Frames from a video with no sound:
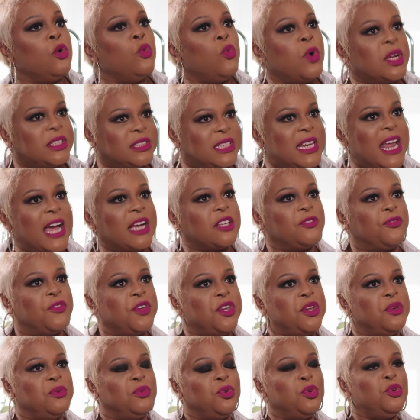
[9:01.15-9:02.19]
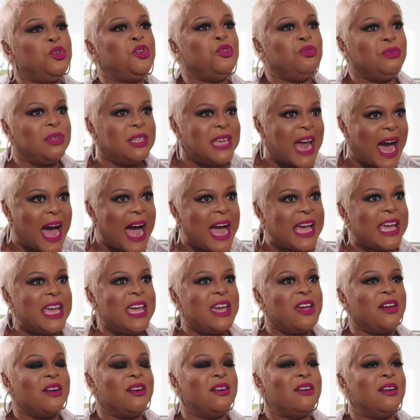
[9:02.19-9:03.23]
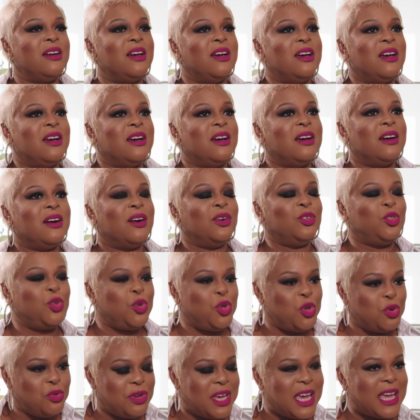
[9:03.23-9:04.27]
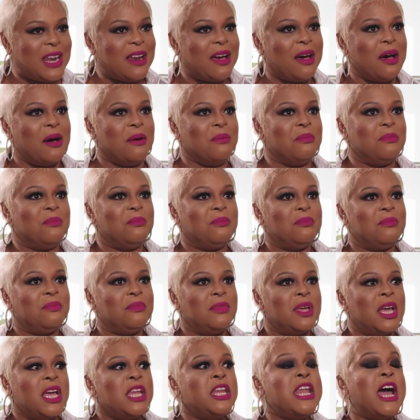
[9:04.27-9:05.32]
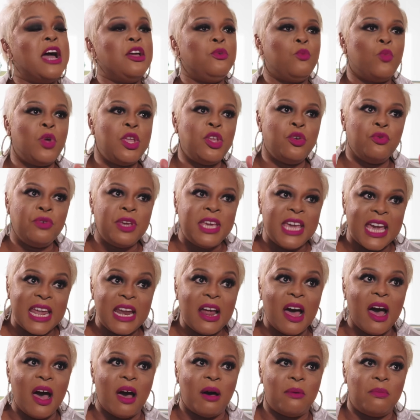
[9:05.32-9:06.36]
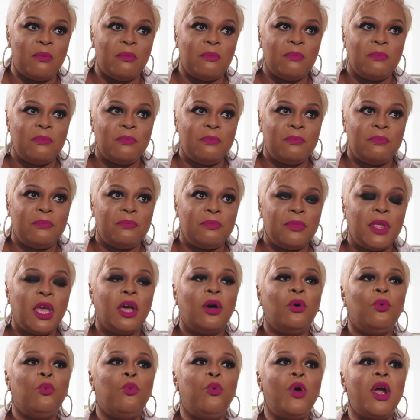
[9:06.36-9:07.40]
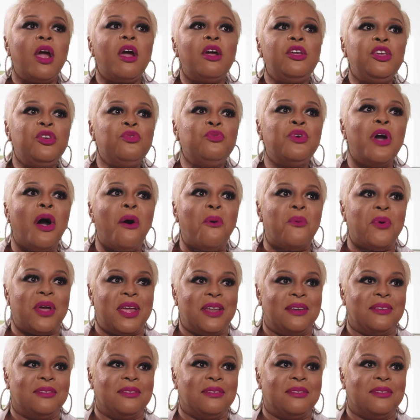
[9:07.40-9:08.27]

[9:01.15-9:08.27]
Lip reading: What's next for you? Do you die here, or do you get up? Now, when you get up, where are you going?